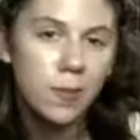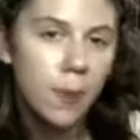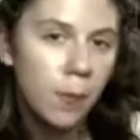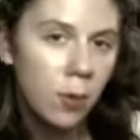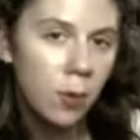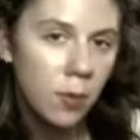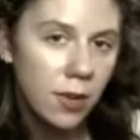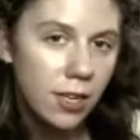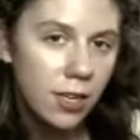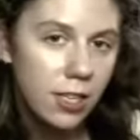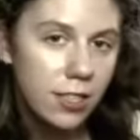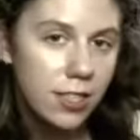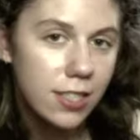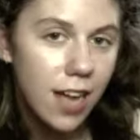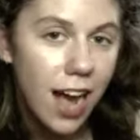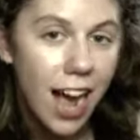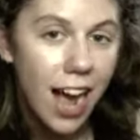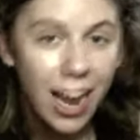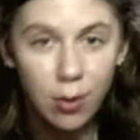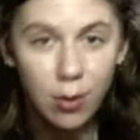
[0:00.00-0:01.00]
Peppermint is a
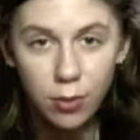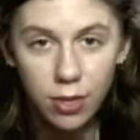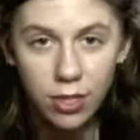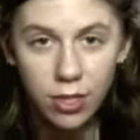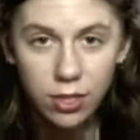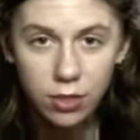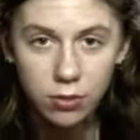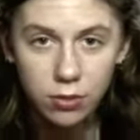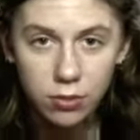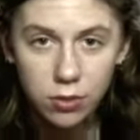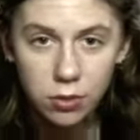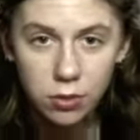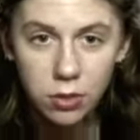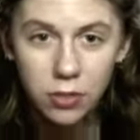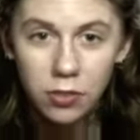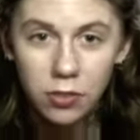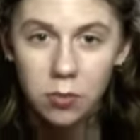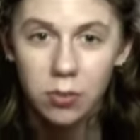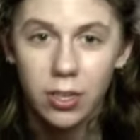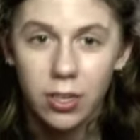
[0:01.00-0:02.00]
hybrid of two
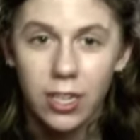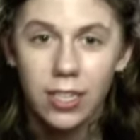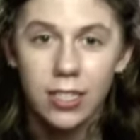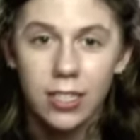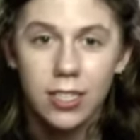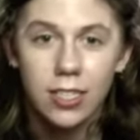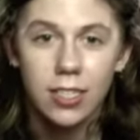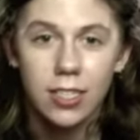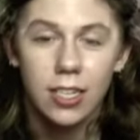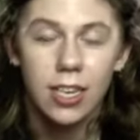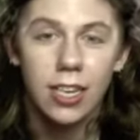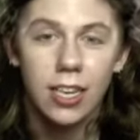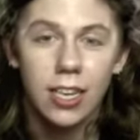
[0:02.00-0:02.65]
different plants.